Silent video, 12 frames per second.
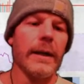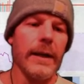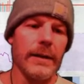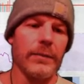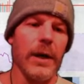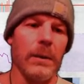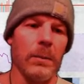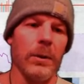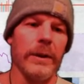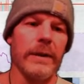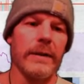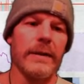that's
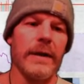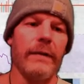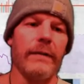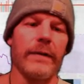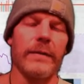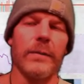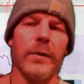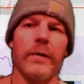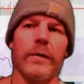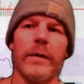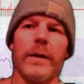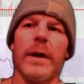probably the safest
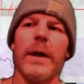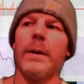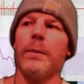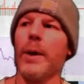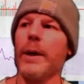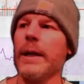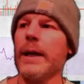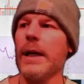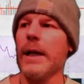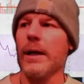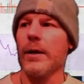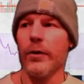move. But
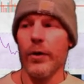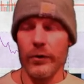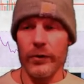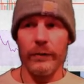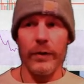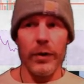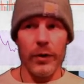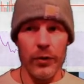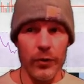those of you who